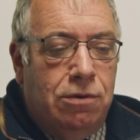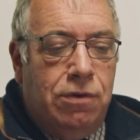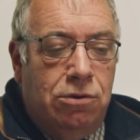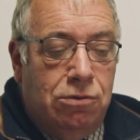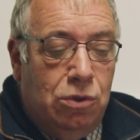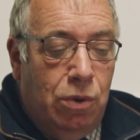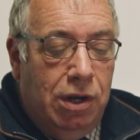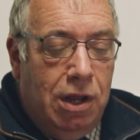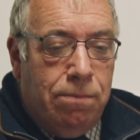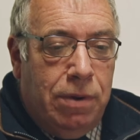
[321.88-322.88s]
of one hundred
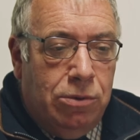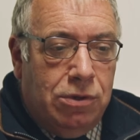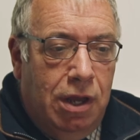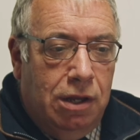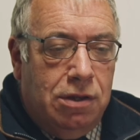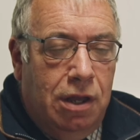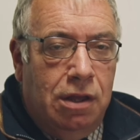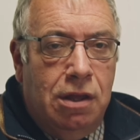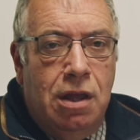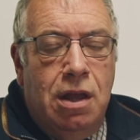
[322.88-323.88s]
twenty-nine pounds a hectare.
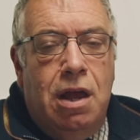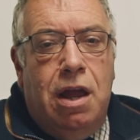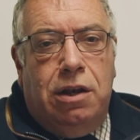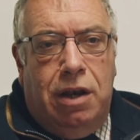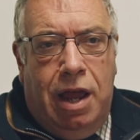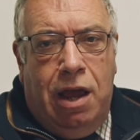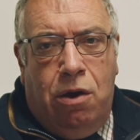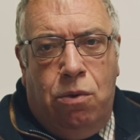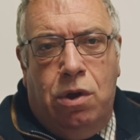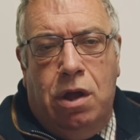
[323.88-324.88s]

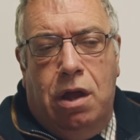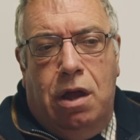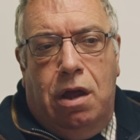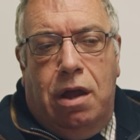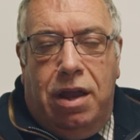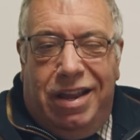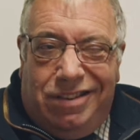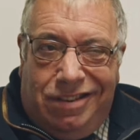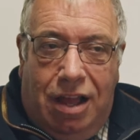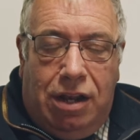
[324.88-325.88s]
Now, it's
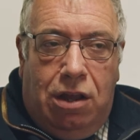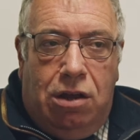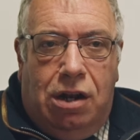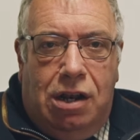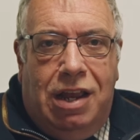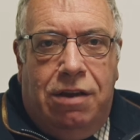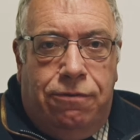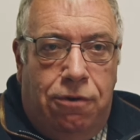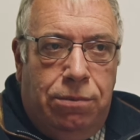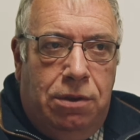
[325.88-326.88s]
slightly unclear
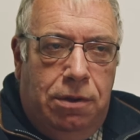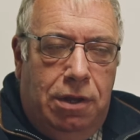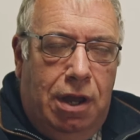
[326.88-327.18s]
from the